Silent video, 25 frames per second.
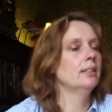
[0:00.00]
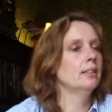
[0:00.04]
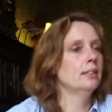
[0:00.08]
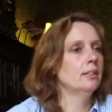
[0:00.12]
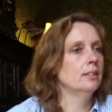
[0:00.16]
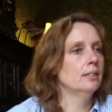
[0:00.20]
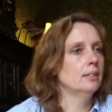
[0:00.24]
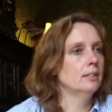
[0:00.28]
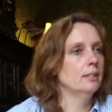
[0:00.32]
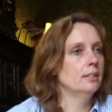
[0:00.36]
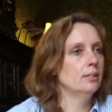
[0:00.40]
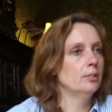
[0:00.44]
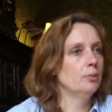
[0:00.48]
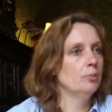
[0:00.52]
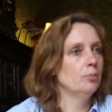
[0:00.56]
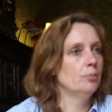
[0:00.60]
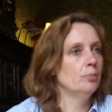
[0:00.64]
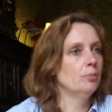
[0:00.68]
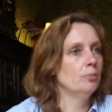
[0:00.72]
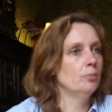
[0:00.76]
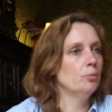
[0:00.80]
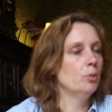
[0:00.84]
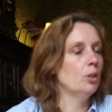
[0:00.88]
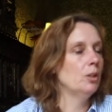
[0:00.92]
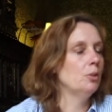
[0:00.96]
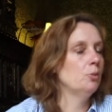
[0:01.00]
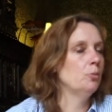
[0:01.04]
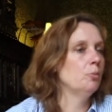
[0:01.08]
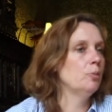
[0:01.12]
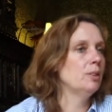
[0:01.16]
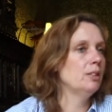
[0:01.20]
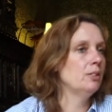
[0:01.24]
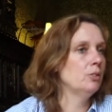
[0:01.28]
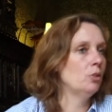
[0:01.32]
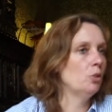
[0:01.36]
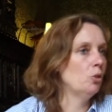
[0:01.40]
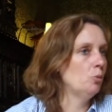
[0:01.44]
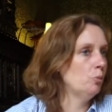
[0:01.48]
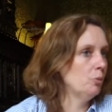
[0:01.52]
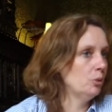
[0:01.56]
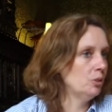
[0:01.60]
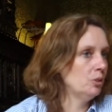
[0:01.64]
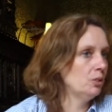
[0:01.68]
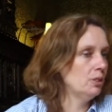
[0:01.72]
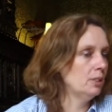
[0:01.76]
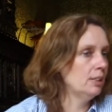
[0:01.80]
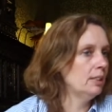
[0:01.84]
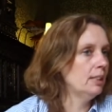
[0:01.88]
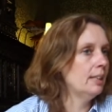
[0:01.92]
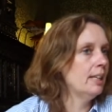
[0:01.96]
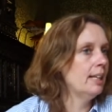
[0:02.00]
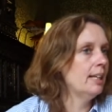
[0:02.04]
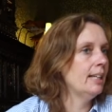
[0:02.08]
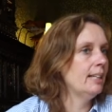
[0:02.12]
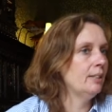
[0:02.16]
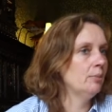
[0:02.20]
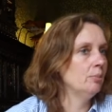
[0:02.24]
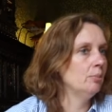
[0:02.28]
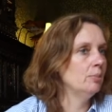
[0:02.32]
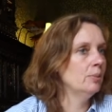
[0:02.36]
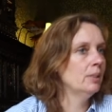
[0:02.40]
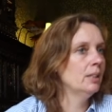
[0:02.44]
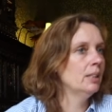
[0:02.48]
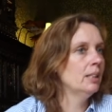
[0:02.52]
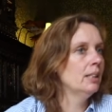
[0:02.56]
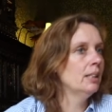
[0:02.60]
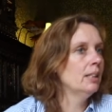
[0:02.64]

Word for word: um, one with almost a game